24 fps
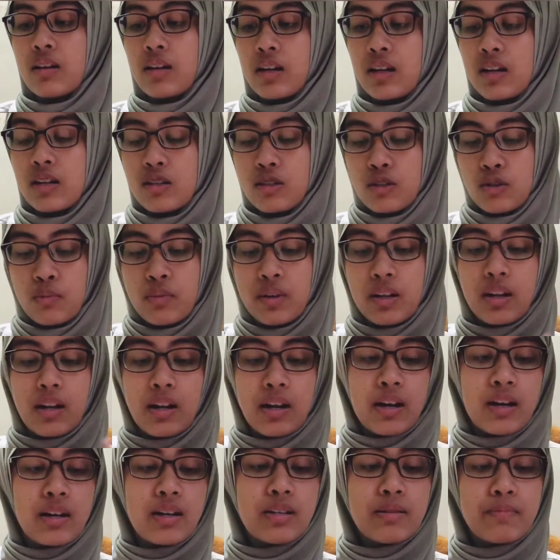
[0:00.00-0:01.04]
Okay, so wind
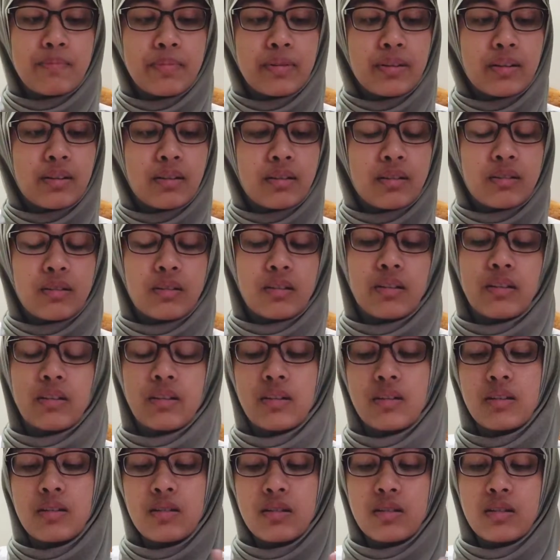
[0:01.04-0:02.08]
it up,
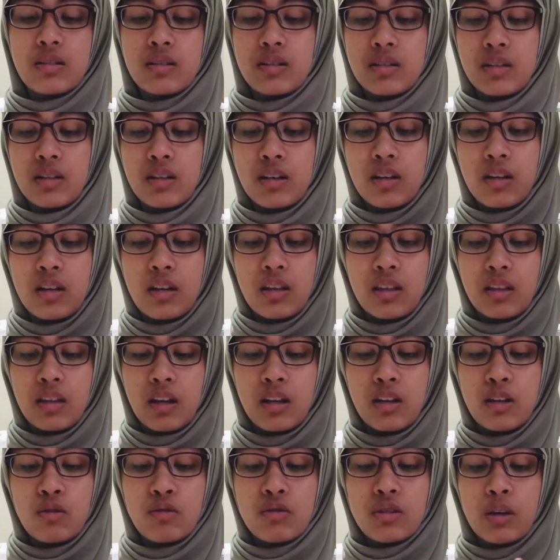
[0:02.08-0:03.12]
this,
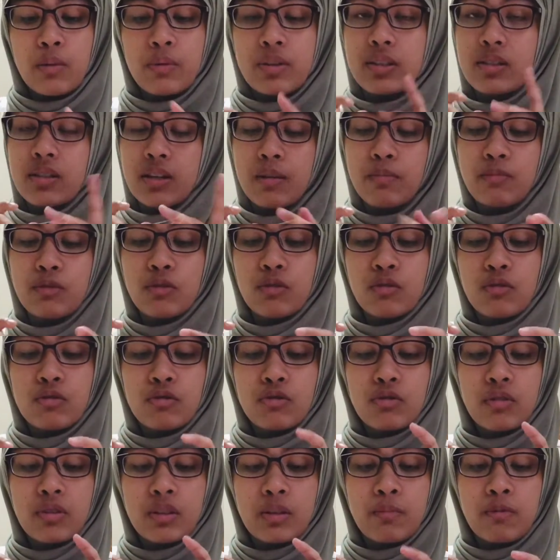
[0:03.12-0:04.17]
and use our thumb to
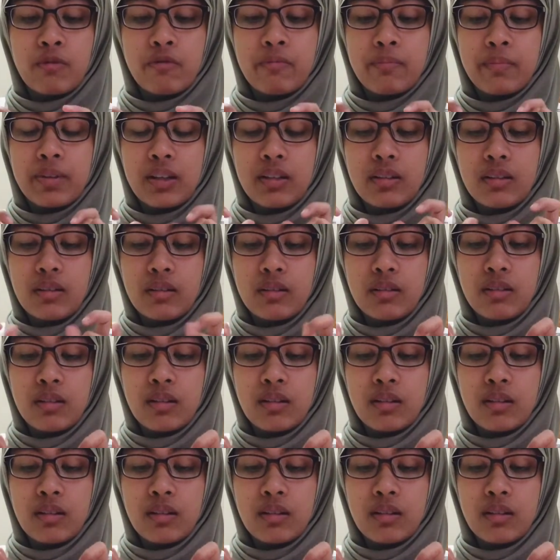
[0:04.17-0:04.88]
control the movement.